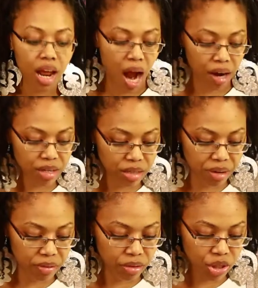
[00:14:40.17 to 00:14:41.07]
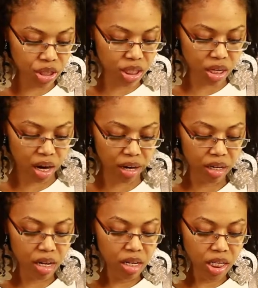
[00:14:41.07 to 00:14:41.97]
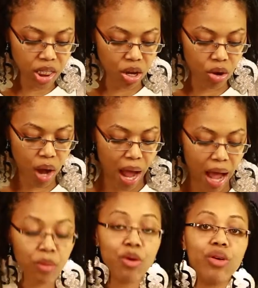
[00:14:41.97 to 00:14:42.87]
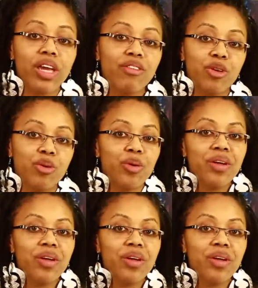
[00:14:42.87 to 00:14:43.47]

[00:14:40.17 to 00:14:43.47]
How does the revolution start? So I will give you